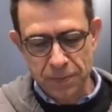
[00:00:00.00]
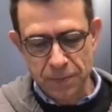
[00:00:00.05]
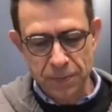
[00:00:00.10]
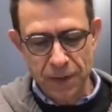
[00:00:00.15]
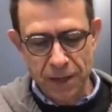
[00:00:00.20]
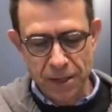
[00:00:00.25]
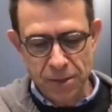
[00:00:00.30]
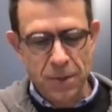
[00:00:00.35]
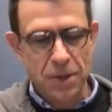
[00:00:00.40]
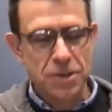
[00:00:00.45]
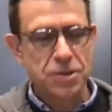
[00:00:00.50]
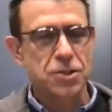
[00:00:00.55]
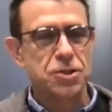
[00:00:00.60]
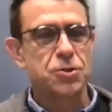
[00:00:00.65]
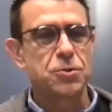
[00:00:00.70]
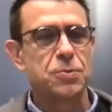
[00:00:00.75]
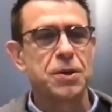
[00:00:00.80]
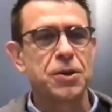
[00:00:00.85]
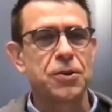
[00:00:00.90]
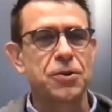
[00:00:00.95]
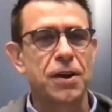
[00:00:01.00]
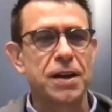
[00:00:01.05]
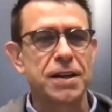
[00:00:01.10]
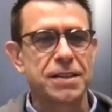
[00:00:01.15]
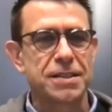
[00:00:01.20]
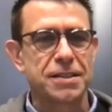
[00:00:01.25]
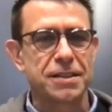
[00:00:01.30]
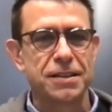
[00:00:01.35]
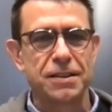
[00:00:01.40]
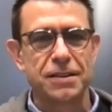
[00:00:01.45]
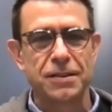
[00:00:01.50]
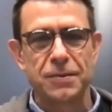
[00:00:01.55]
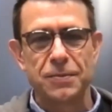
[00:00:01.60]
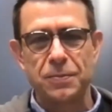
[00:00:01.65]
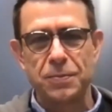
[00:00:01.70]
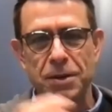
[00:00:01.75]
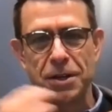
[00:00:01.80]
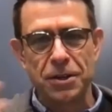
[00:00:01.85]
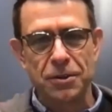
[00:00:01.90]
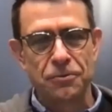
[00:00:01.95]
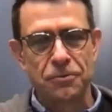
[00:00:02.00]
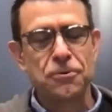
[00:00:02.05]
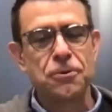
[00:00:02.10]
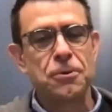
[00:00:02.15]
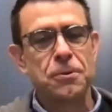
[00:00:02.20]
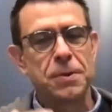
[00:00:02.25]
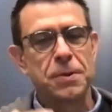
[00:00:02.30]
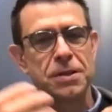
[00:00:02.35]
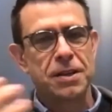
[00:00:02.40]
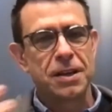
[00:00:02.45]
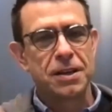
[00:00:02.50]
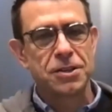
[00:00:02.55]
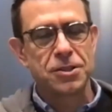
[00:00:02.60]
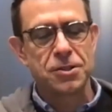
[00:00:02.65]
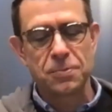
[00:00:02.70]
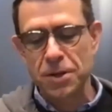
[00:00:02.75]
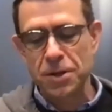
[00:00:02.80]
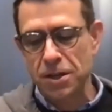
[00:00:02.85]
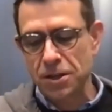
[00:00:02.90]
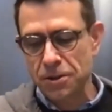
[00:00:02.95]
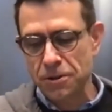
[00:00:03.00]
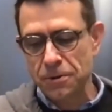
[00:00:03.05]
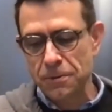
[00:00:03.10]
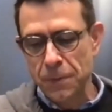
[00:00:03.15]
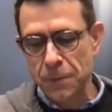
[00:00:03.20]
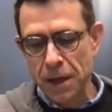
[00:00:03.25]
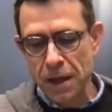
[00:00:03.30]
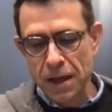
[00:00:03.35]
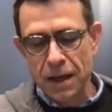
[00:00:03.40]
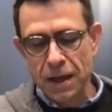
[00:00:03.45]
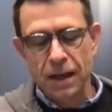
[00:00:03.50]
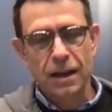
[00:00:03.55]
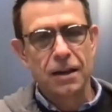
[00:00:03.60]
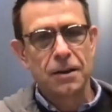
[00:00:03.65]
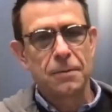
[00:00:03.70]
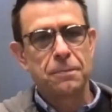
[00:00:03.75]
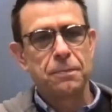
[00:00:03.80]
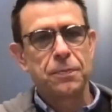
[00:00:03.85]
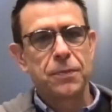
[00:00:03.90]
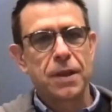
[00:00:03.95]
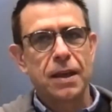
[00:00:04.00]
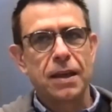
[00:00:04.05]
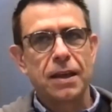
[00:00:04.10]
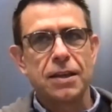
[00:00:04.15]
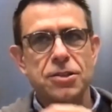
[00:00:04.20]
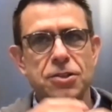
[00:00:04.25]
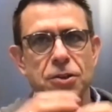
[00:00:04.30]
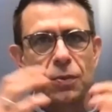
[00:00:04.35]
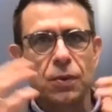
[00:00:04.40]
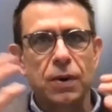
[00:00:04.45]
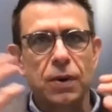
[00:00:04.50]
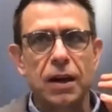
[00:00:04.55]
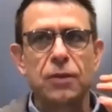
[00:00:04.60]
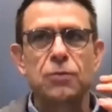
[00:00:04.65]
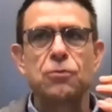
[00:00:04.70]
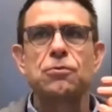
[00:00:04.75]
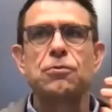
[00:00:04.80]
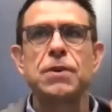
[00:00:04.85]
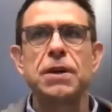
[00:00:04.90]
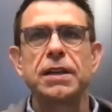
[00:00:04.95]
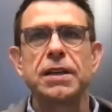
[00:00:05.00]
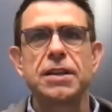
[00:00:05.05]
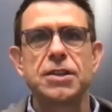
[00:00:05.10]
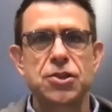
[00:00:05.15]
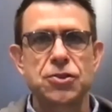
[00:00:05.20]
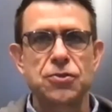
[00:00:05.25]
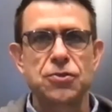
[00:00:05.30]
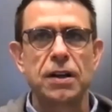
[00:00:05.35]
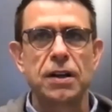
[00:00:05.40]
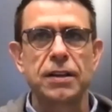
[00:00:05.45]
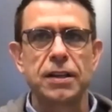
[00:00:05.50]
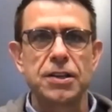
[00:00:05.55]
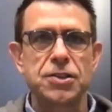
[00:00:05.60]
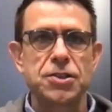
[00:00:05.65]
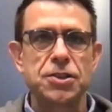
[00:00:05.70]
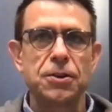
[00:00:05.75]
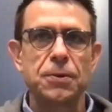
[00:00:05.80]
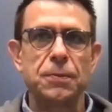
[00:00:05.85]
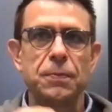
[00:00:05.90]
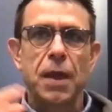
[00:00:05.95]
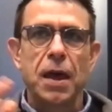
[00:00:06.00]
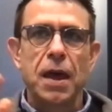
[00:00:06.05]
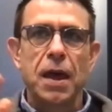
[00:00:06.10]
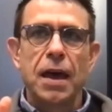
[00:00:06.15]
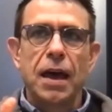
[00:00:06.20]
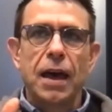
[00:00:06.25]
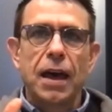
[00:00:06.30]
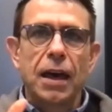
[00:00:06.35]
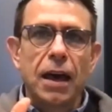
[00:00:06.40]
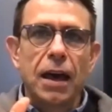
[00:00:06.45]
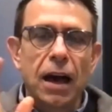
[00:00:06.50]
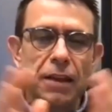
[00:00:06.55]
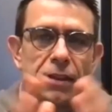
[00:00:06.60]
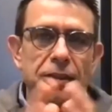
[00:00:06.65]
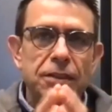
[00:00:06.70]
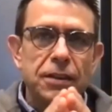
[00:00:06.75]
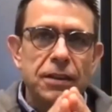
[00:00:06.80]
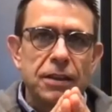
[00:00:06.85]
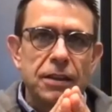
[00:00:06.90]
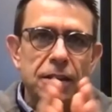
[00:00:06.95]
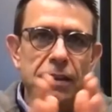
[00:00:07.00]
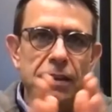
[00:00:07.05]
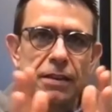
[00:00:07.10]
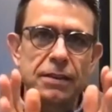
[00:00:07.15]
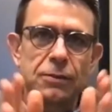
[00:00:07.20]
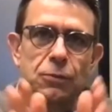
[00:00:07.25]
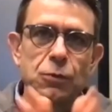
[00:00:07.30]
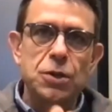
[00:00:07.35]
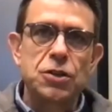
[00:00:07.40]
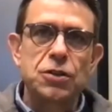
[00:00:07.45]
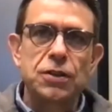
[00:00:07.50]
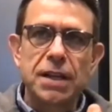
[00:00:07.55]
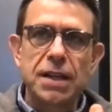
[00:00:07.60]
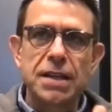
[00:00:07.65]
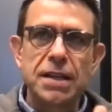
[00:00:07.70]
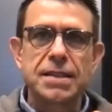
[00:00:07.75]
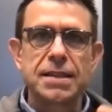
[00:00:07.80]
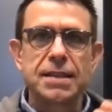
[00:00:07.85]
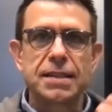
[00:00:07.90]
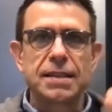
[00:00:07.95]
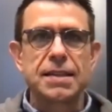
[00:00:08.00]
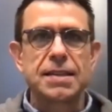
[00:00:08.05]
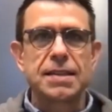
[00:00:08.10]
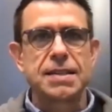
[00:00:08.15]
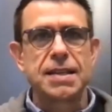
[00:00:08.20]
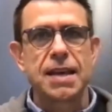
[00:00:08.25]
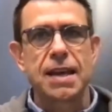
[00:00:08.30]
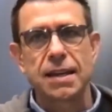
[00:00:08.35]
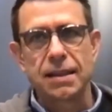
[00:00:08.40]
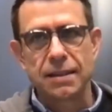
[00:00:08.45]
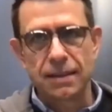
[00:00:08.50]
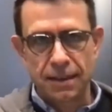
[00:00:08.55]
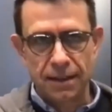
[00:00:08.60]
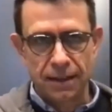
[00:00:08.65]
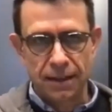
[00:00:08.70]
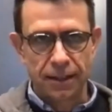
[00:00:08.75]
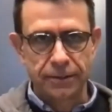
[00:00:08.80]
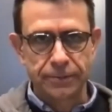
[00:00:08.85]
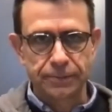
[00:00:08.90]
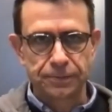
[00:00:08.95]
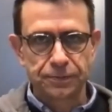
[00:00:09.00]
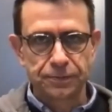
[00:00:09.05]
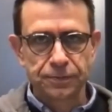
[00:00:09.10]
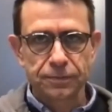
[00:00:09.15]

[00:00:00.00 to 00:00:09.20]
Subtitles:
As much as it would be great to be in a room and to meet you. So really struggling. So which leads into the second thing.